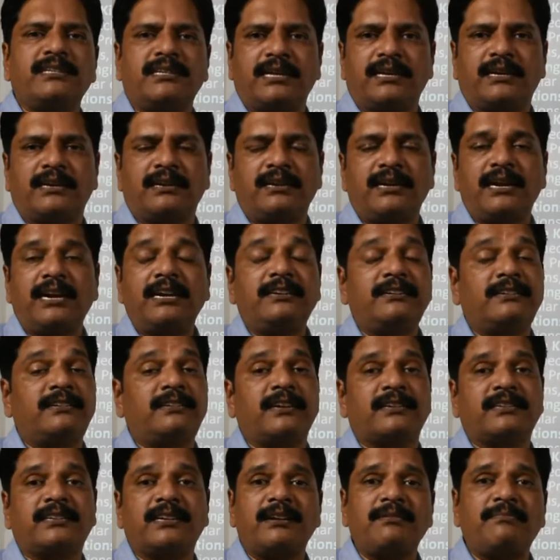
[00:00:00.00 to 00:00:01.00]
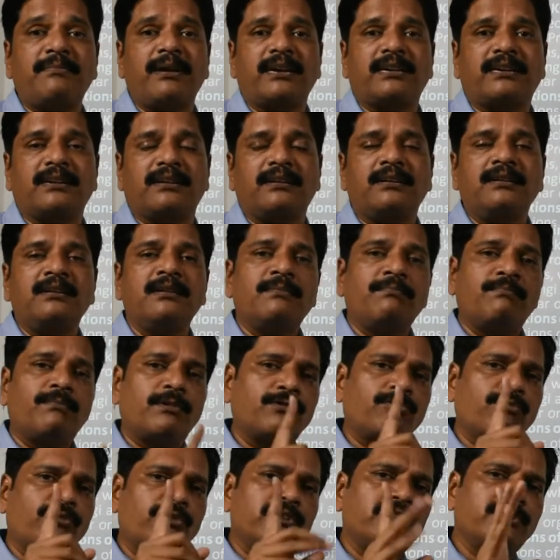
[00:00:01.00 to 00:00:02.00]
is there, it doesn't matter.
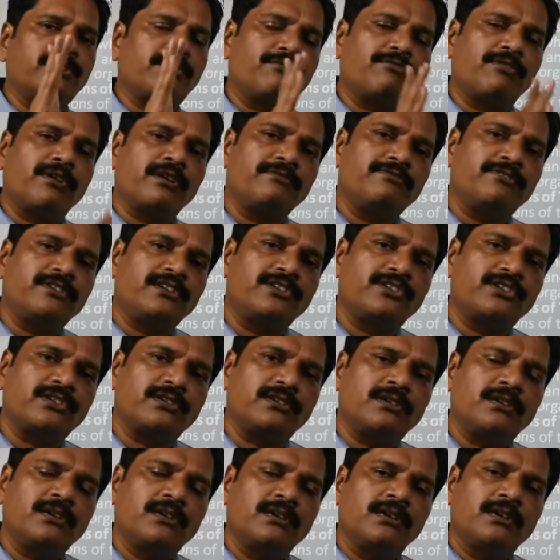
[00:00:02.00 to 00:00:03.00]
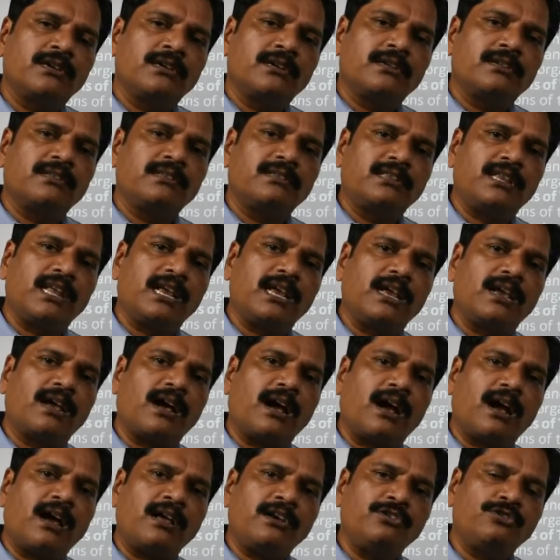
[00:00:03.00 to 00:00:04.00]
But what is the one feature? They
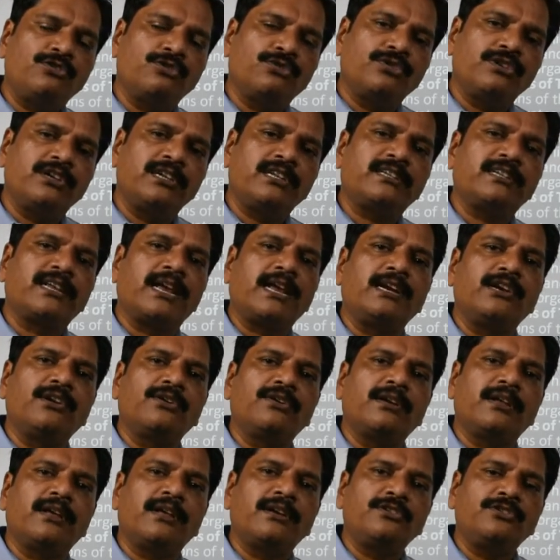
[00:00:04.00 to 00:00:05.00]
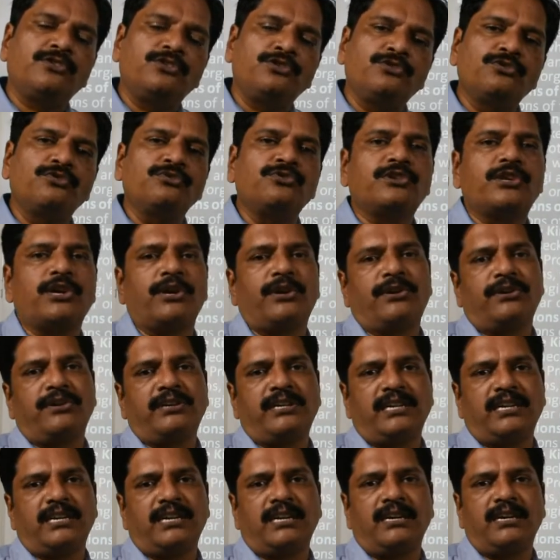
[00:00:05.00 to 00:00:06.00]
are unicellular
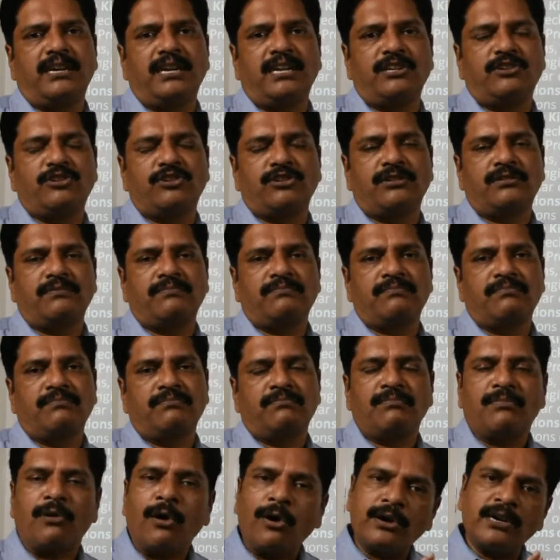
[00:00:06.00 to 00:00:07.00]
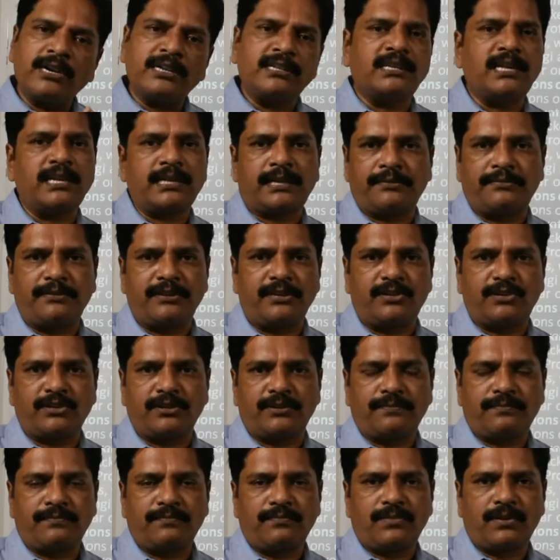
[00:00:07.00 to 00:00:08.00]
eukaryotic in nature, only this
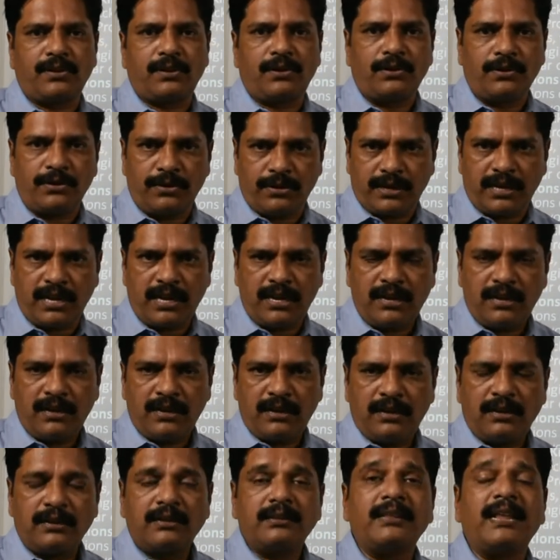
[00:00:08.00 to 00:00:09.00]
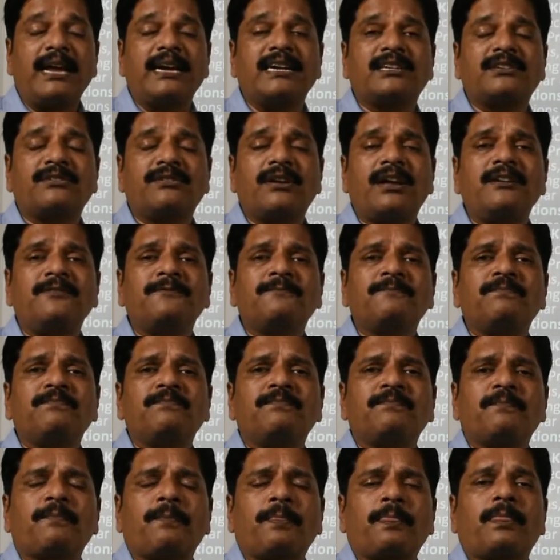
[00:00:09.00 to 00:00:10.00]
feature, okay. That's why
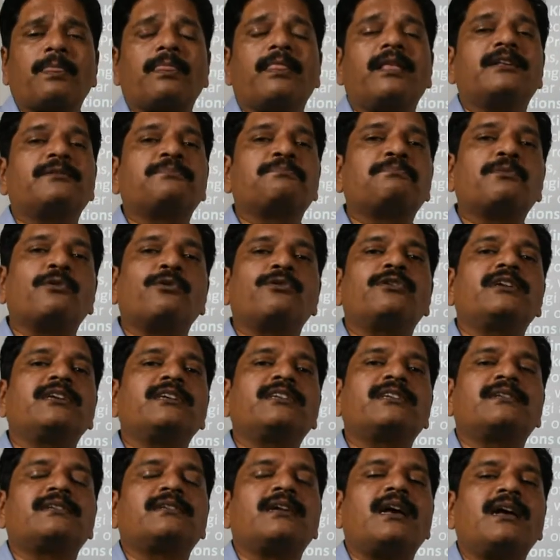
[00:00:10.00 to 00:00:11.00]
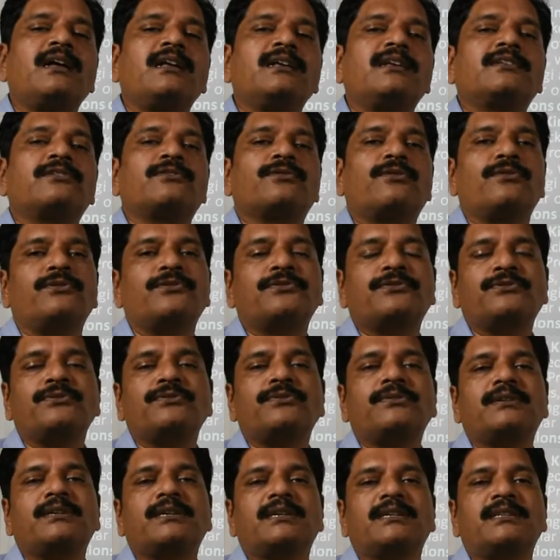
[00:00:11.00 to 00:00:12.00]
this protista is
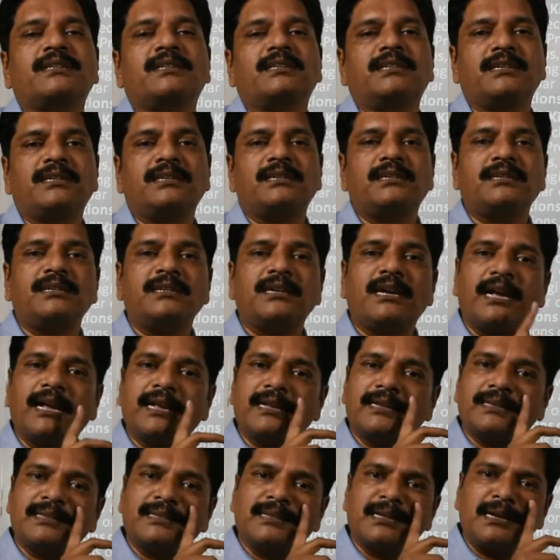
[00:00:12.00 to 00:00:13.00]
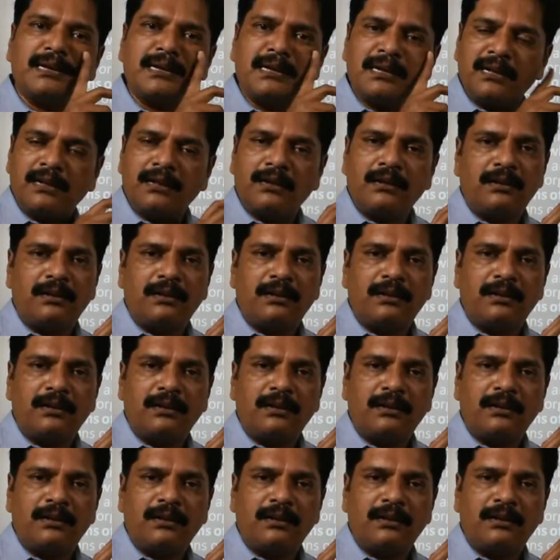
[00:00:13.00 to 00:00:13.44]
also considered as the